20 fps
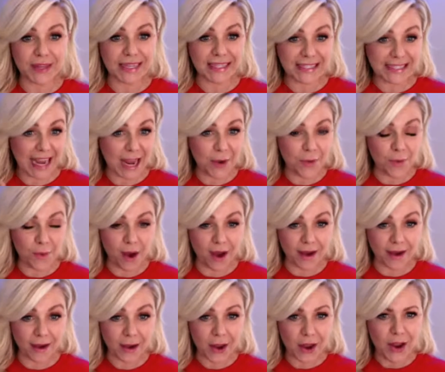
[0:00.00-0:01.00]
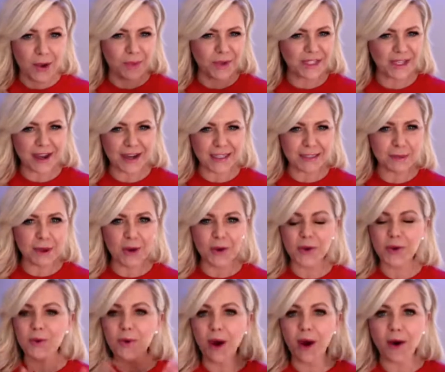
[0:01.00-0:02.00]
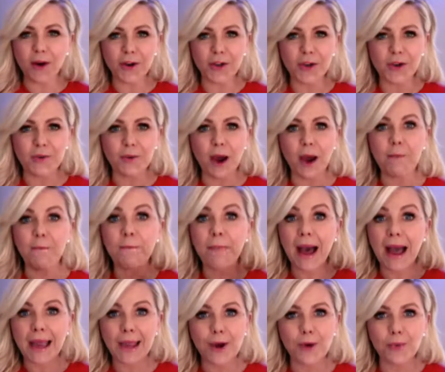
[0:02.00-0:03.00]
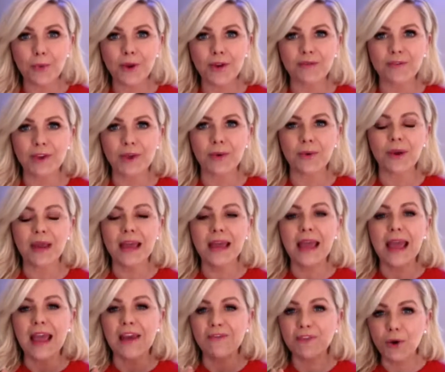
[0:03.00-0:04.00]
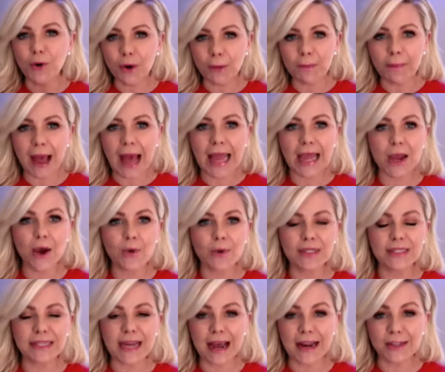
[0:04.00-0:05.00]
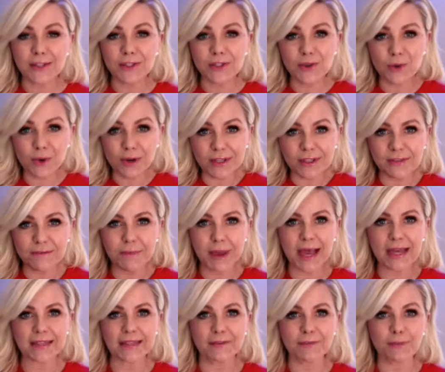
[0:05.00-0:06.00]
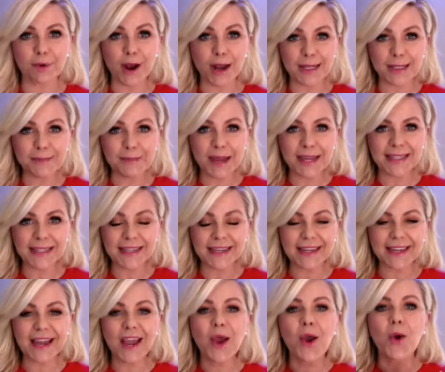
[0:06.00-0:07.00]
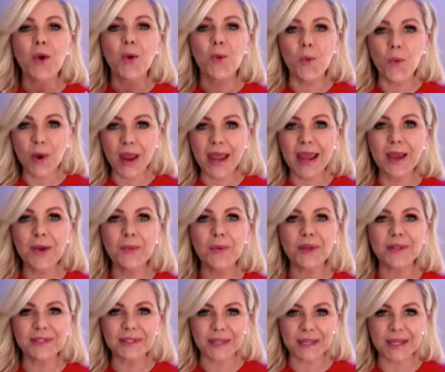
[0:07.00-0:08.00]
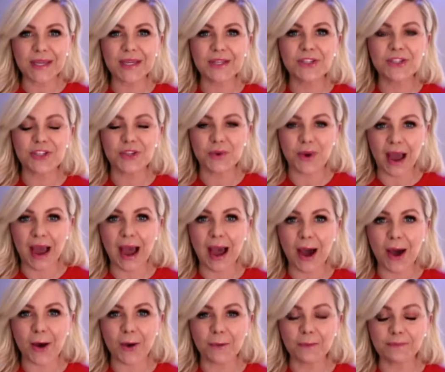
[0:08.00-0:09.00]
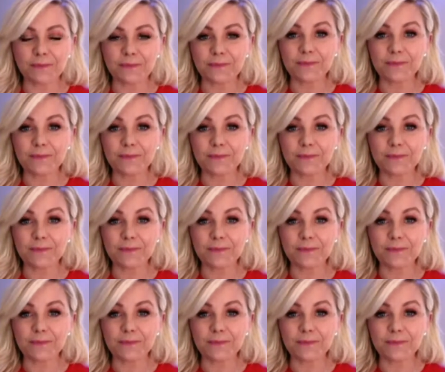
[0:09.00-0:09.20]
Day one, we talked about who are you, a bio review. If your bio is not a source of passive prospecting, we will teach you how.